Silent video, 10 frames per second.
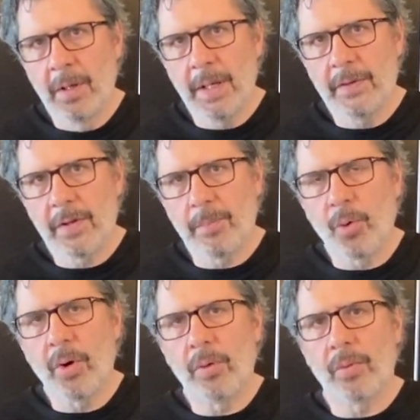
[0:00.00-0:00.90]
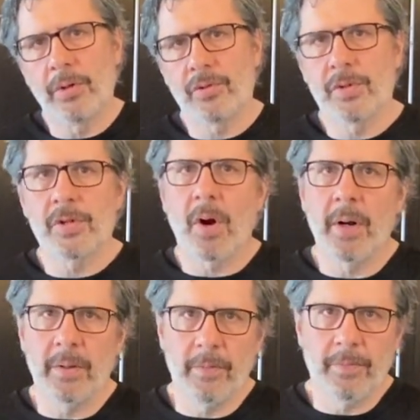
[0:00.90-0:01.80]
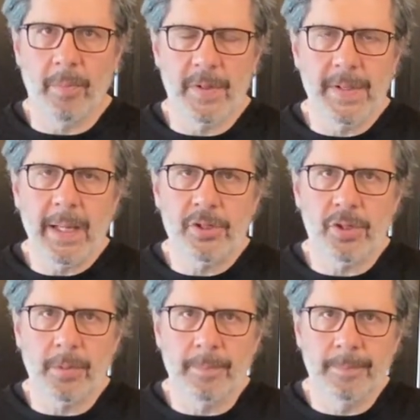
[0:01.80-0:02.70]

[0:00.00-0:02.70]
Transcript: into the point where it's retarding the fermentation.